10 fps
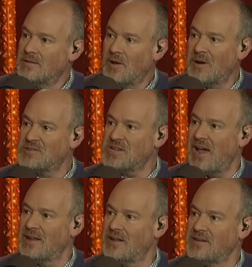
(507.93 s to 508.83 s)
Nobody's
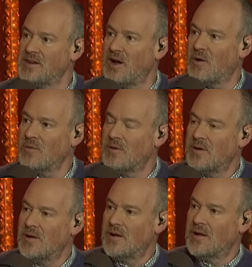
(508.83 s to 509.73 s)
saying that, you know,
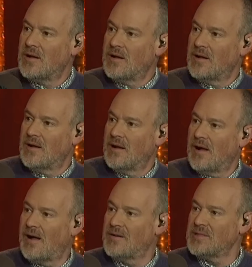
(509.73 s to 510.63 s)

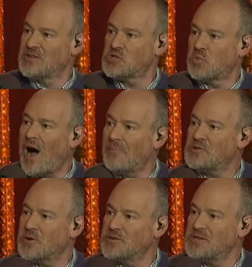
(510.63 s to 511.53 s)
uh, let's swap
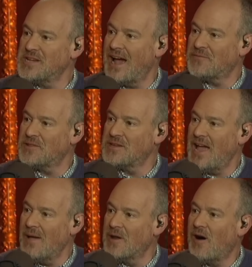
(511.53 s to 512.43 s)
jerseys after the
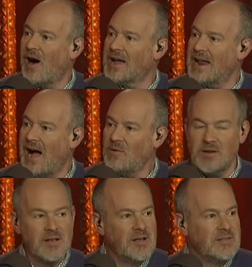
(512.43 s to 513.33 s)
game and hug it
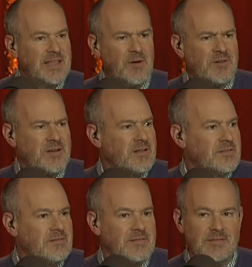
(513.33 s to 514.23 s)
out. They're
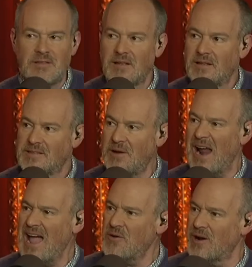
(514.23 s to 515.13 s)
they're
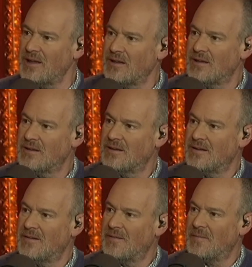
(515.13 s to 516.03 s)
angry.
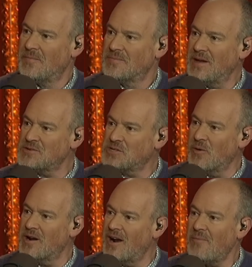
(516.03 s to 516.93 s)
They're
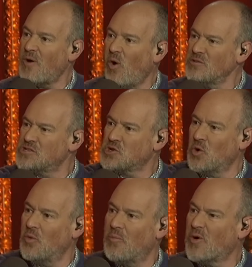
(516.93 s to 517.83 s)
stirring it up old
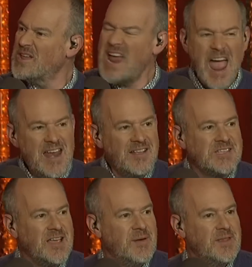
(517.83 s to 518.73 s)
school more than any
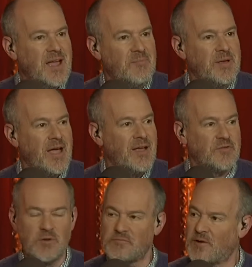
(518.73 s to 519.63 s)
team in the NBA
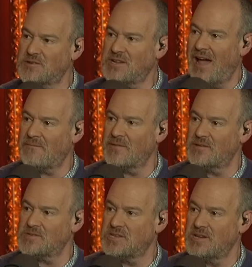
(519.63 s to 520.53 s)
through the first half of
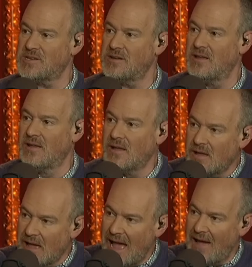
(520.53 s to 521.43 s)
this season.
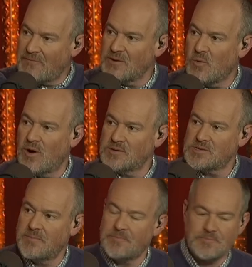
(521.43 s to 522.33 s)
Half in
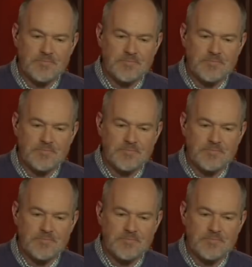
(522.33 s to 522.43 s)
quotes.